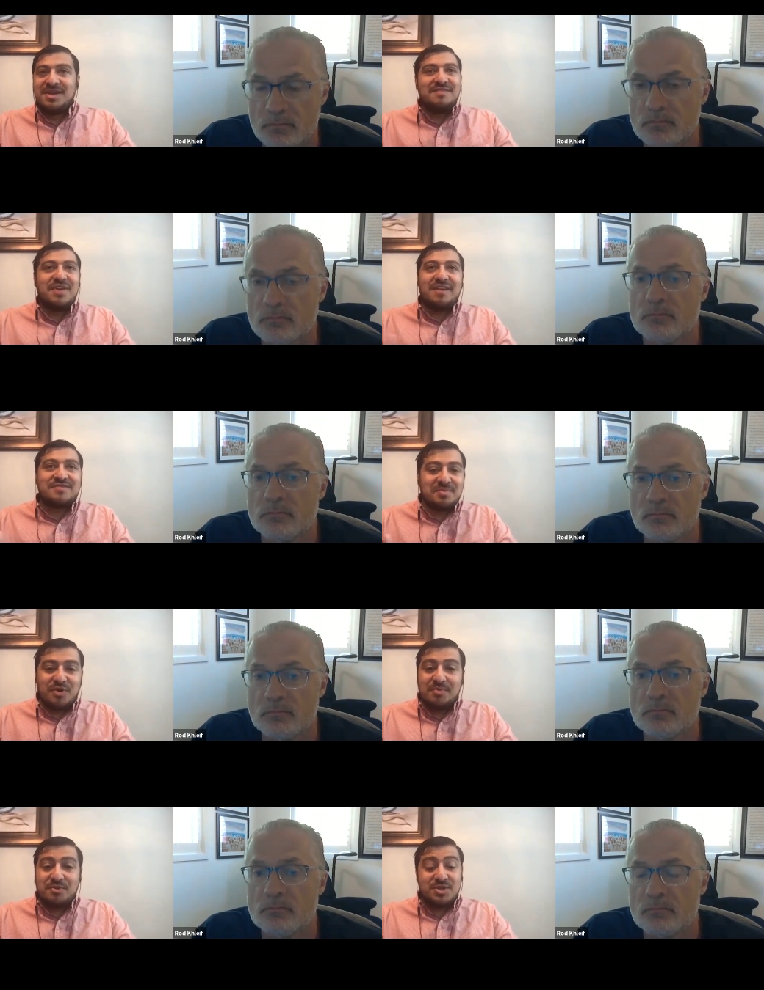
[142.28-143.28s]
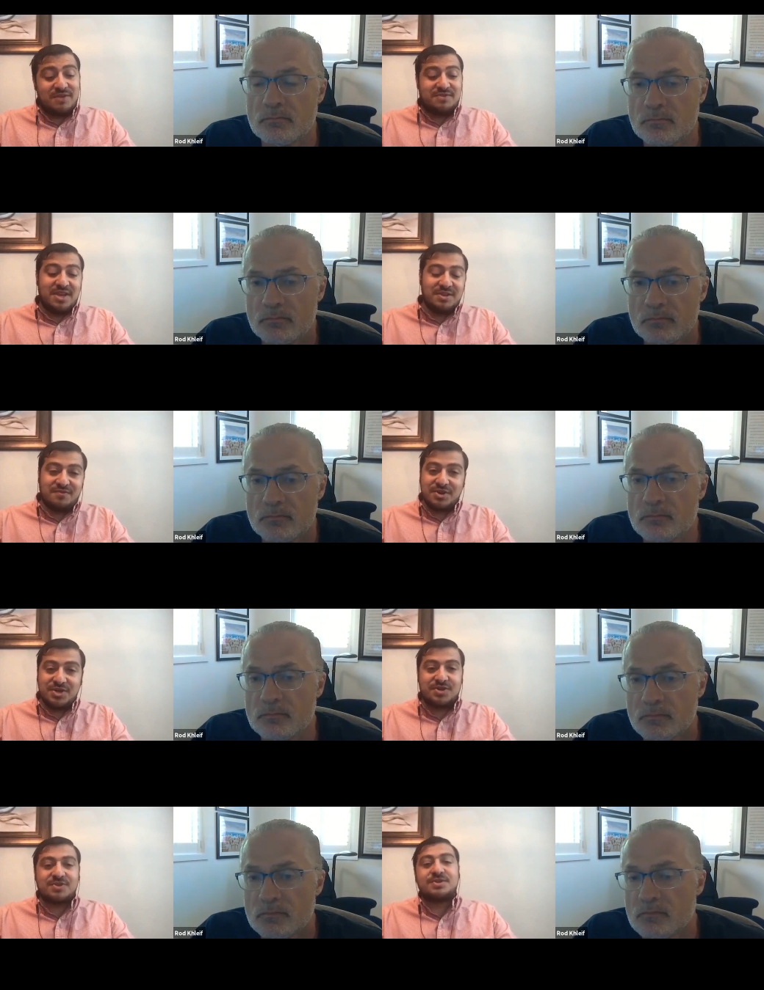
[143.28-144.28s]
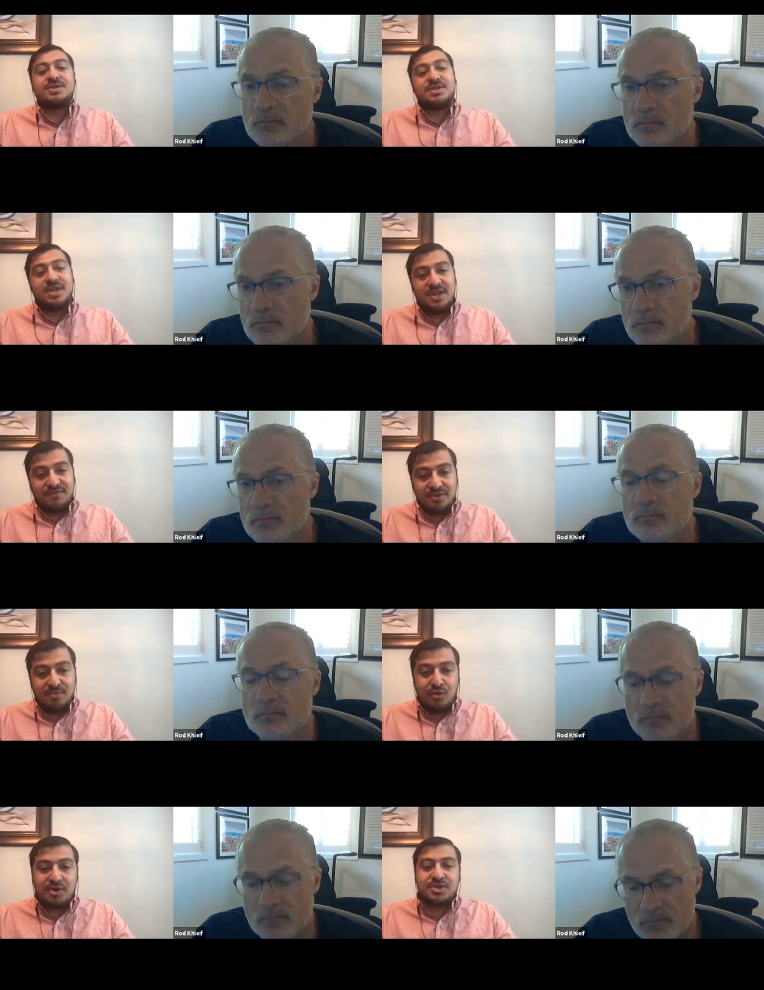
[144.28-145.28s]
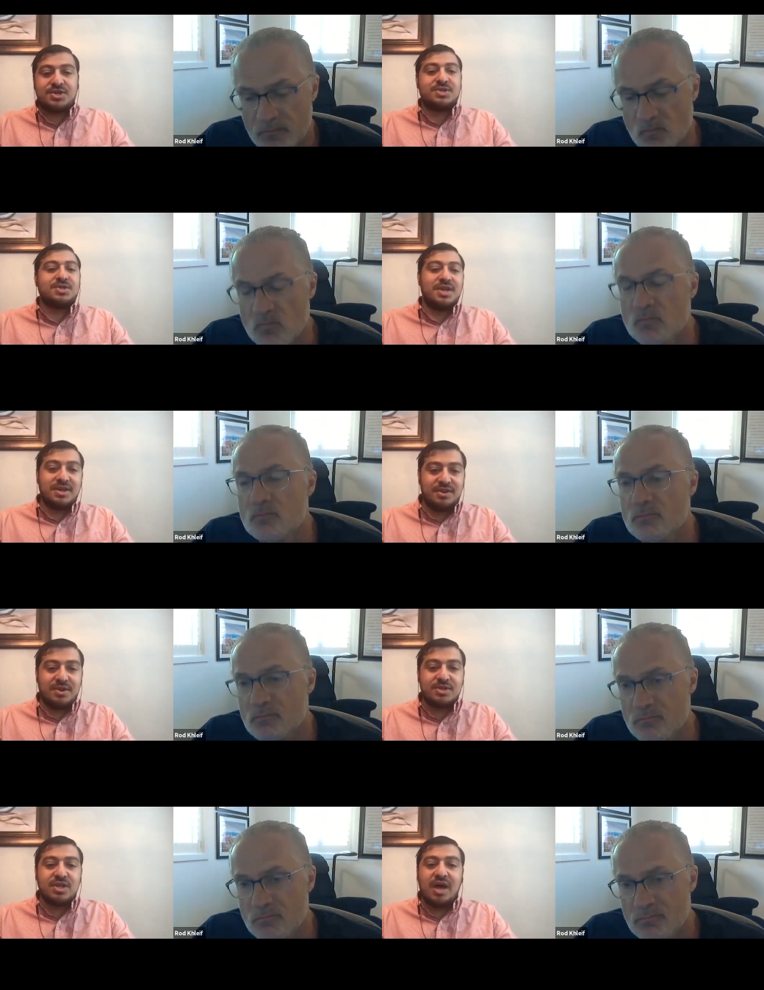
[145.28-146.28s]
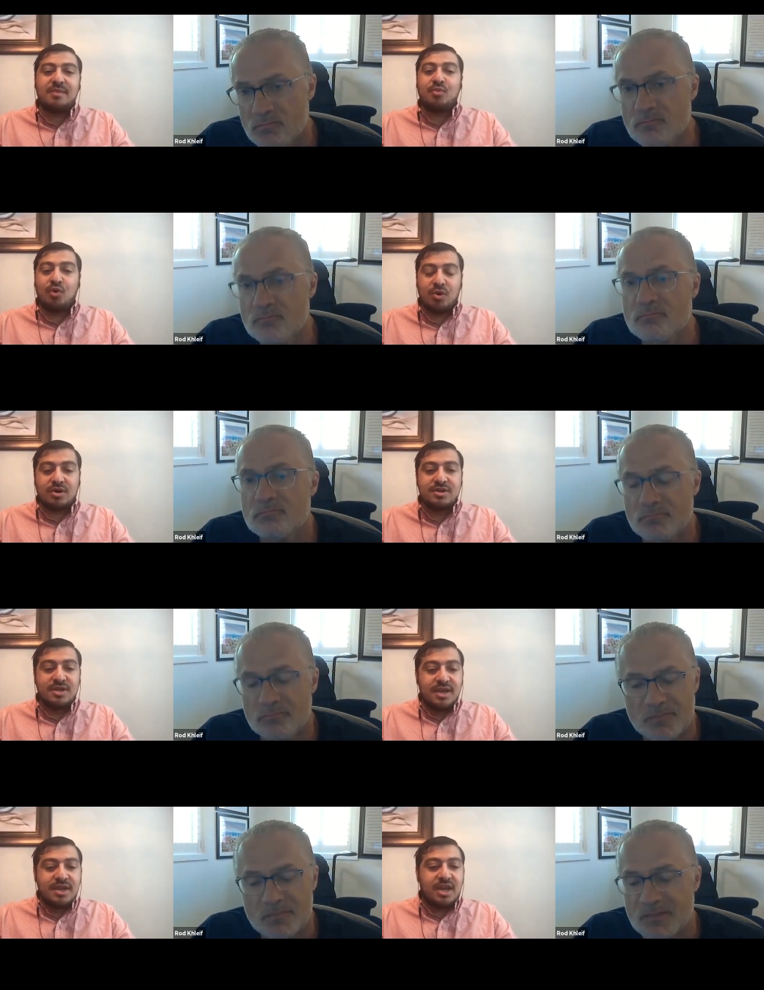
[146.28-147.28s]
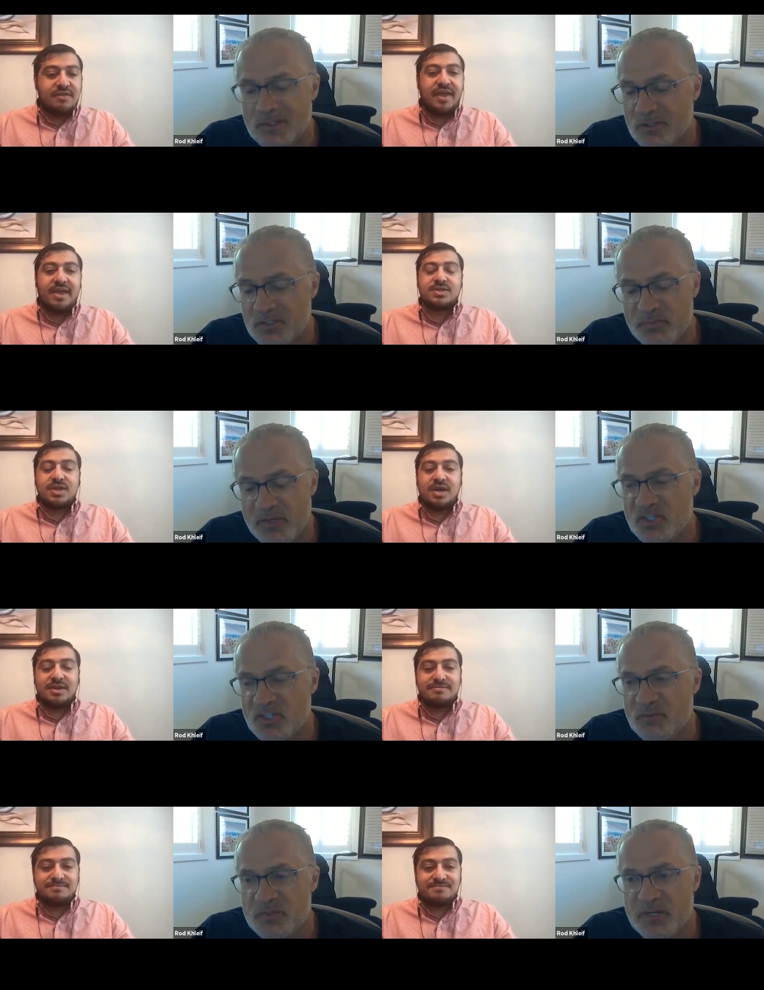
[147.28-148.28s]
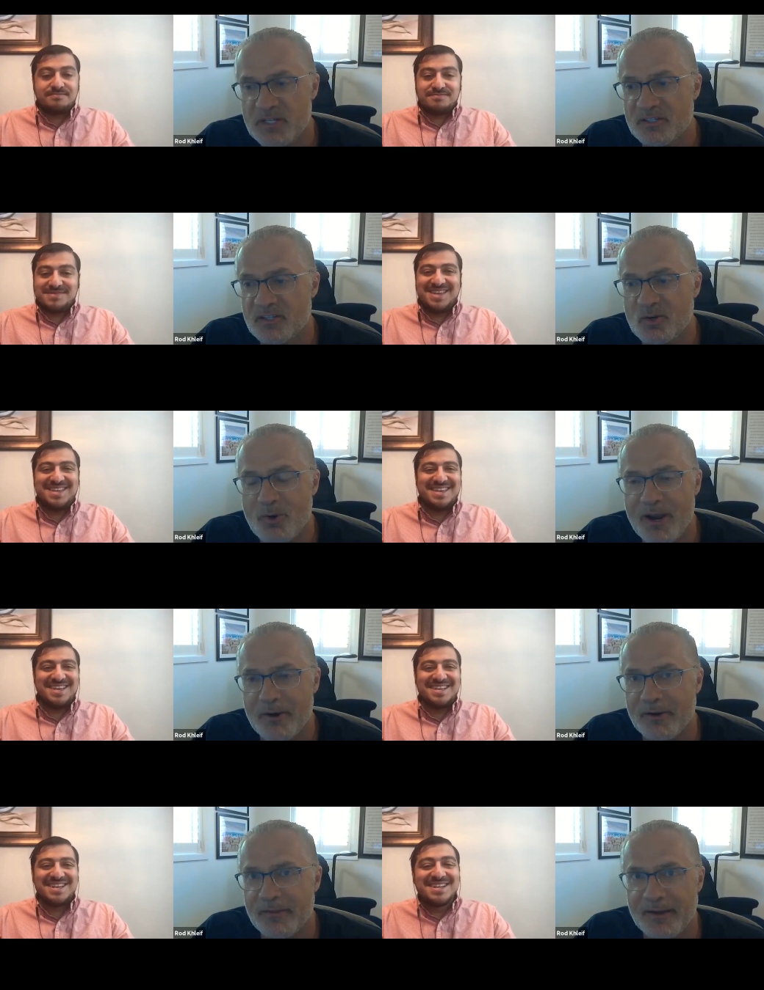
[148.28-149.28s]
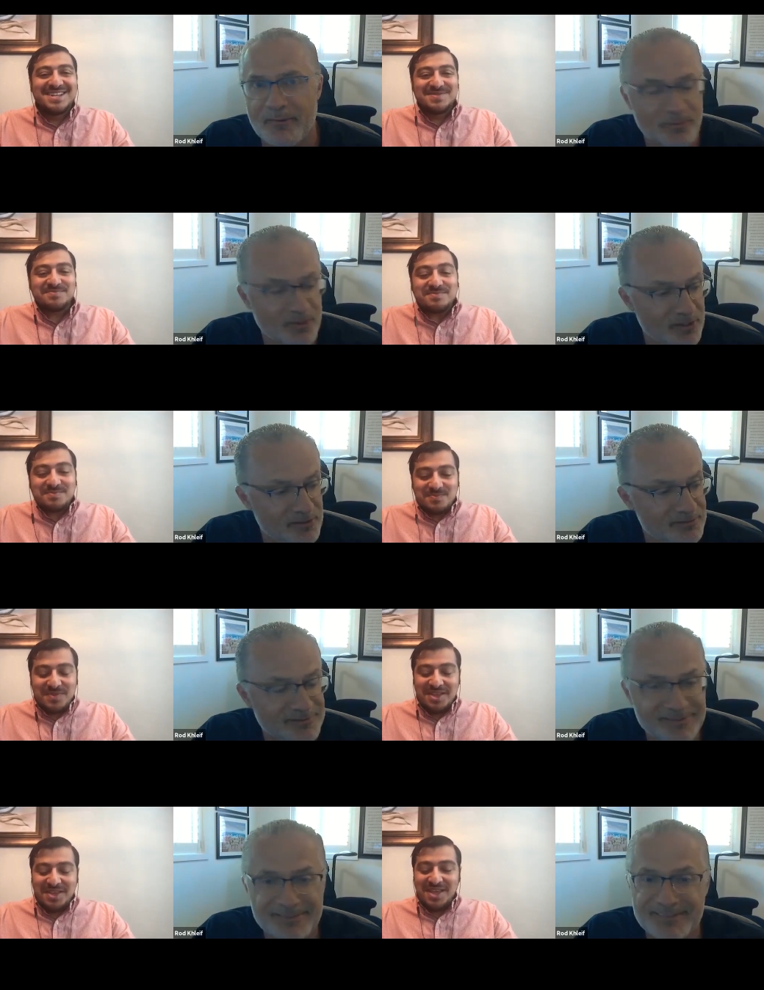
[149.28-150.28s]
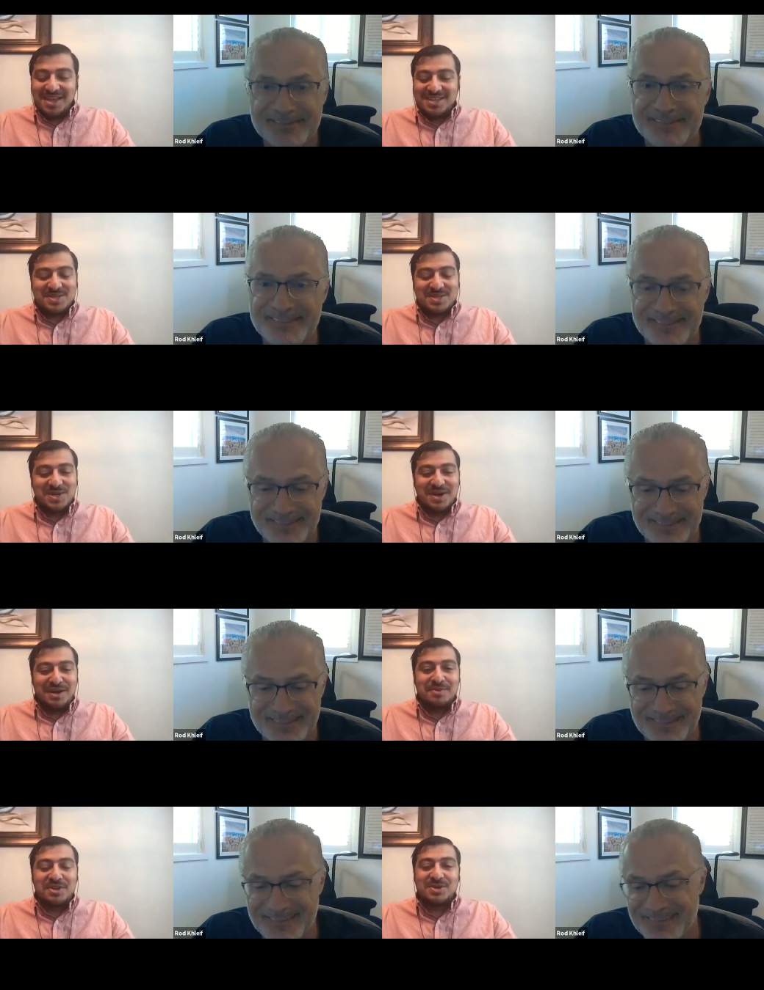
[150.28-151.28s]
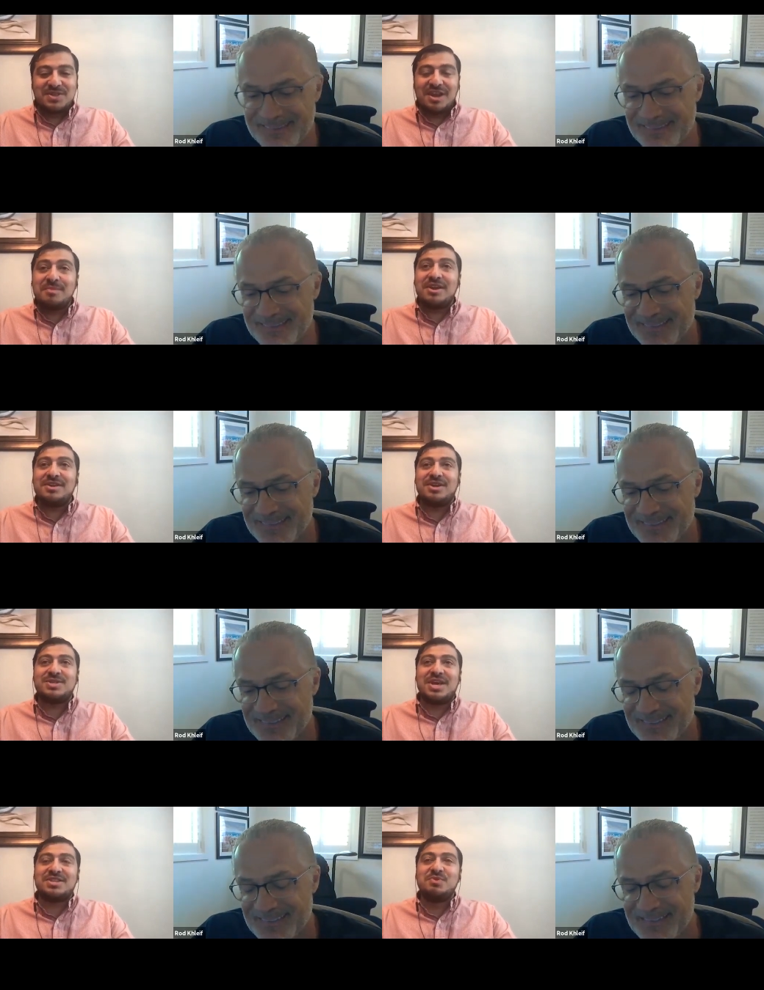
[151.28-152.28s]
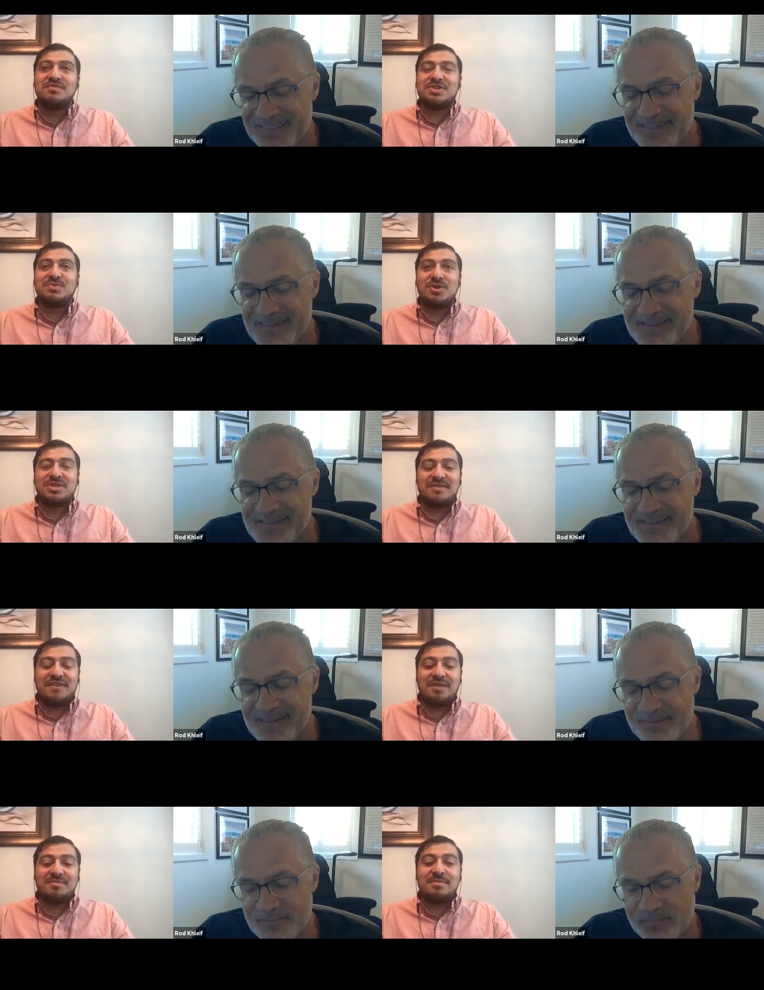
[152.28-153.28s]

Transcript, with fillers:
Speaker 1: you have 10 properties, you have 10 different insurances, 10 different mortgages, 10, you know, it's a lot more kind of You're speech,
Speaker 2: speaking to the choir on that one, brother.
Speaker 1: Yeah. And so, um, you know, so then I made it, you know, decided to move into multifamily. I made an